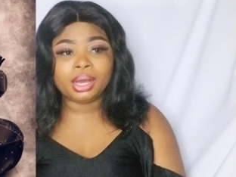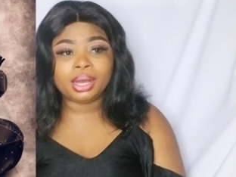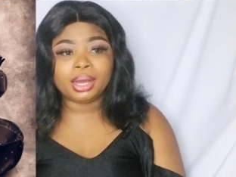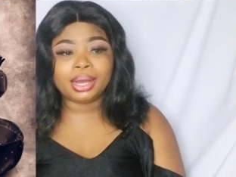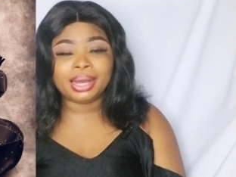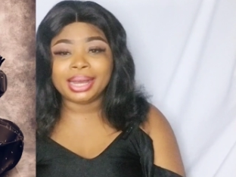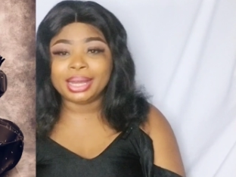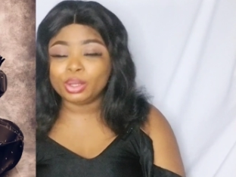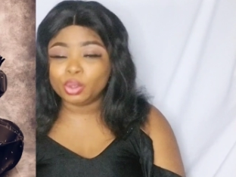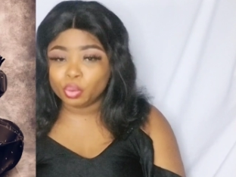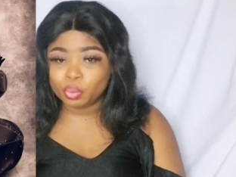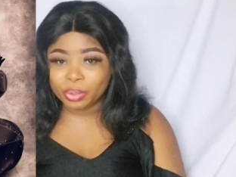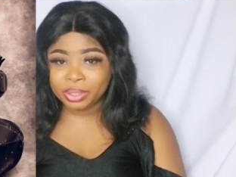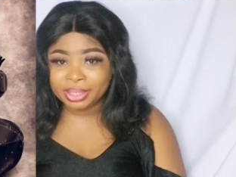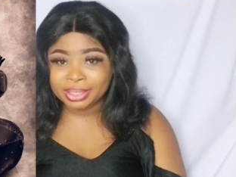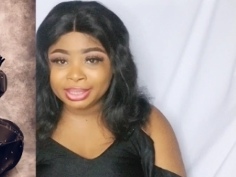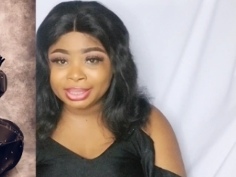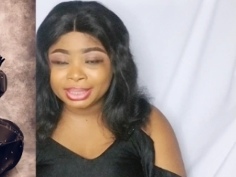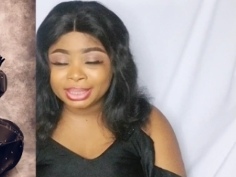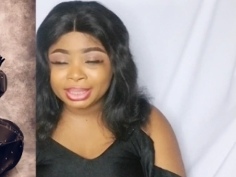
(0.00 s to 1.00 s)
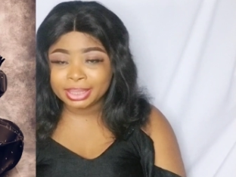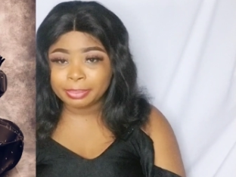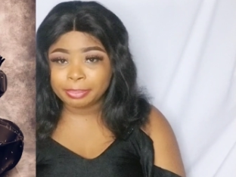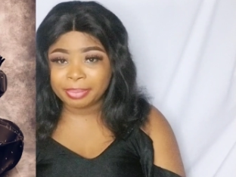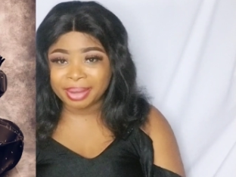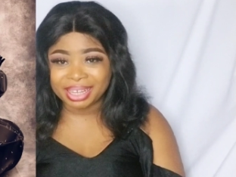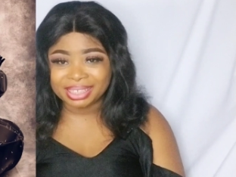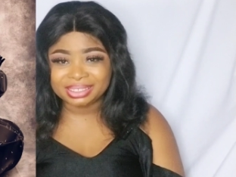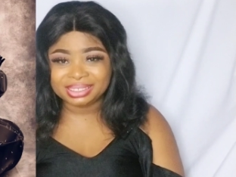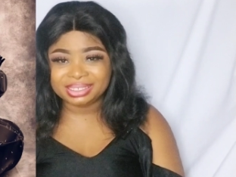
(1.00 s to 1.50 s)
a Halloween
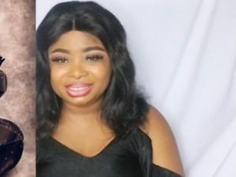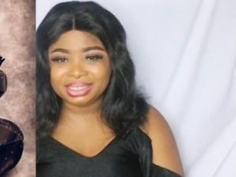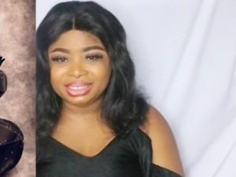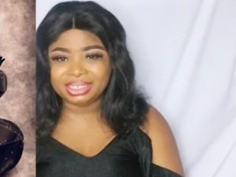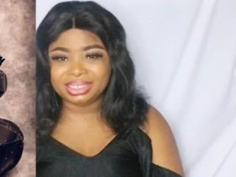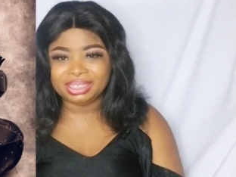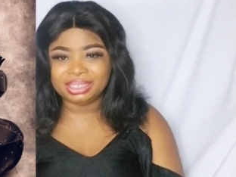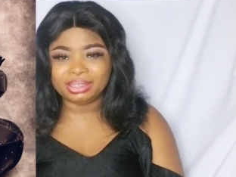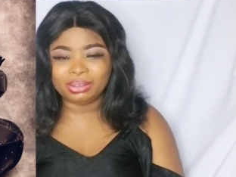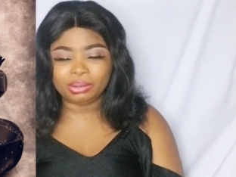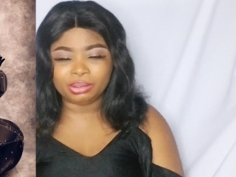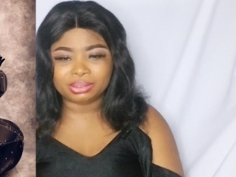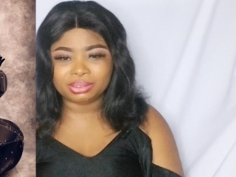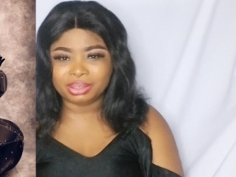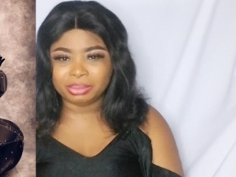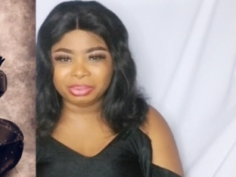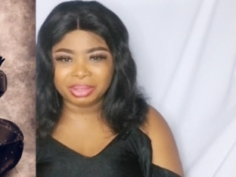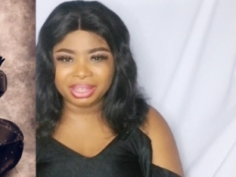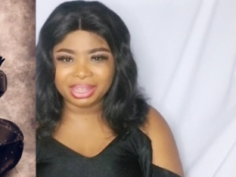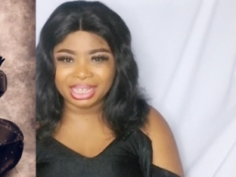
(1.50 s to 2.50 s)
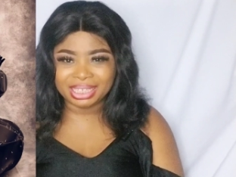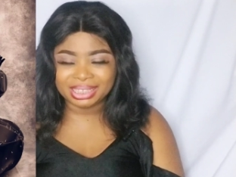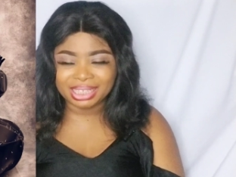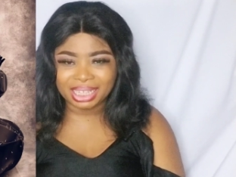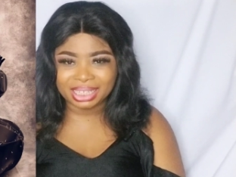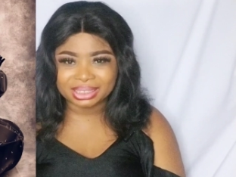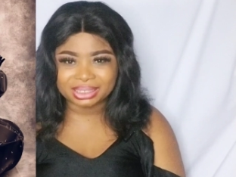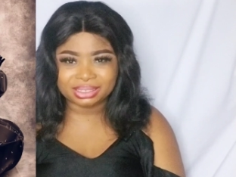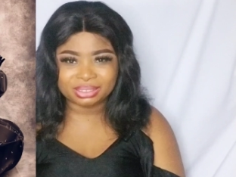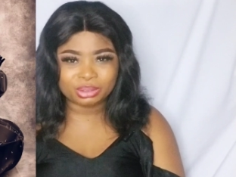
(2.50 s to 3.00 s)
party or something like
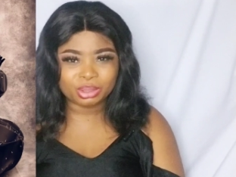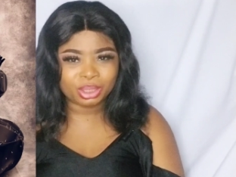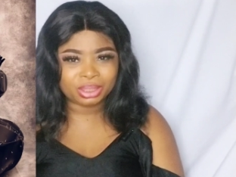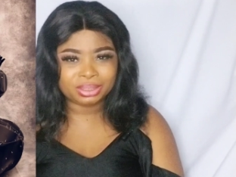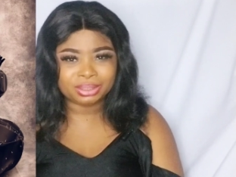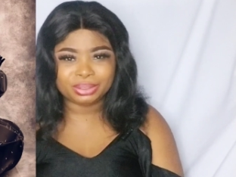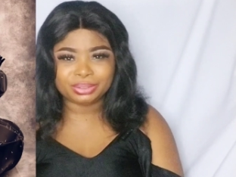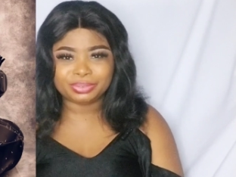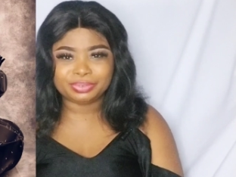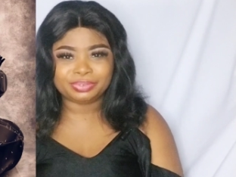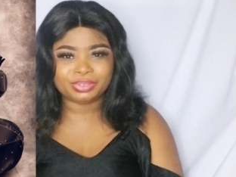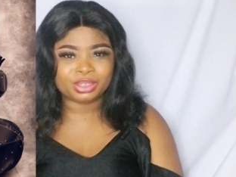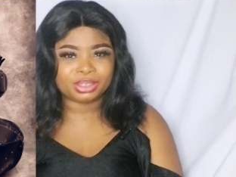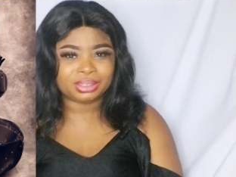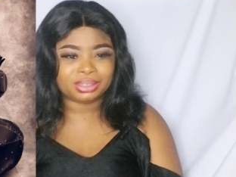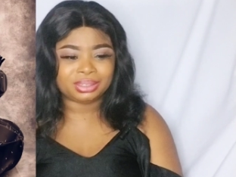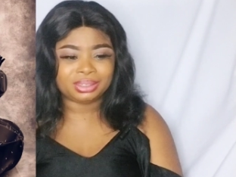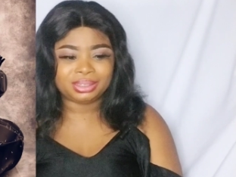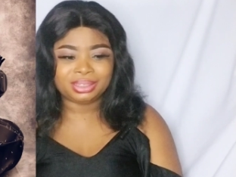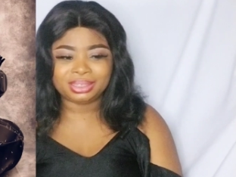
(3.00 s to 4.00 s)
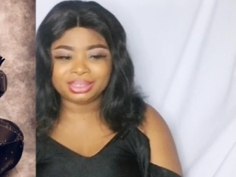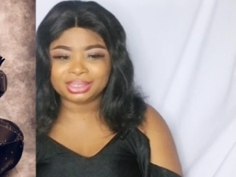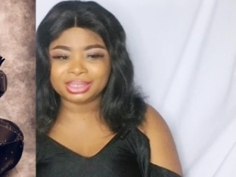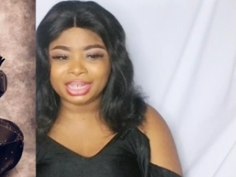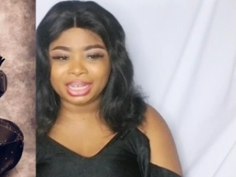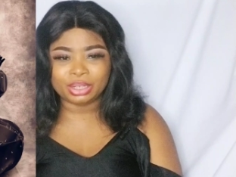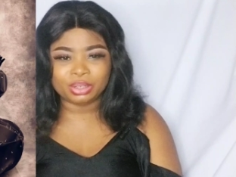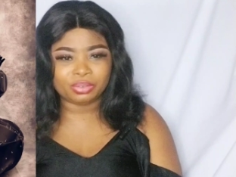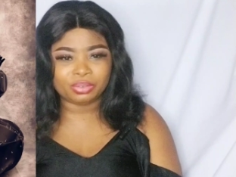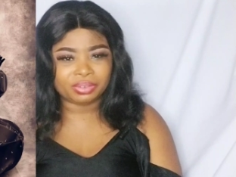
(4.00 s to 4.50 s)
that. Not for this
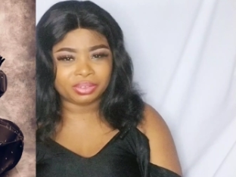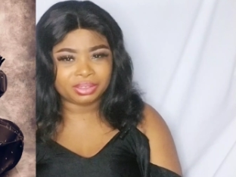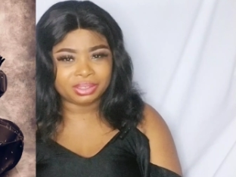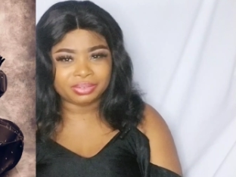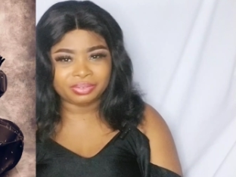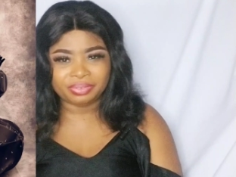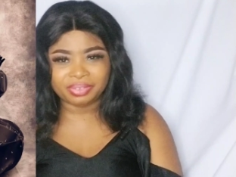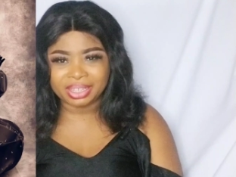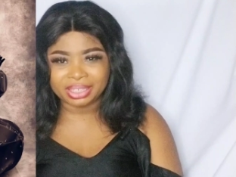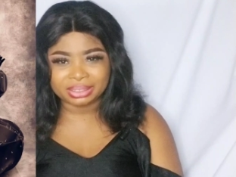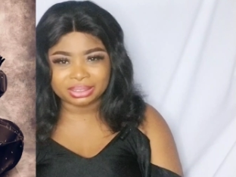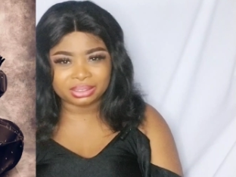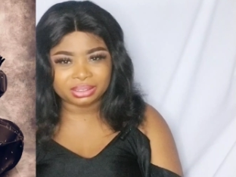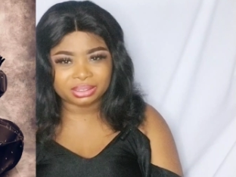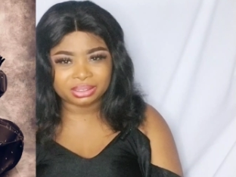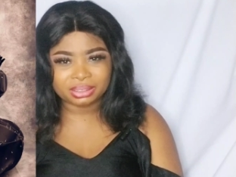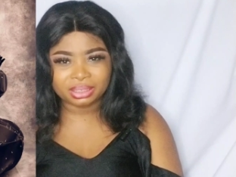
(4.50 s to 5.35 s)
kind of an event.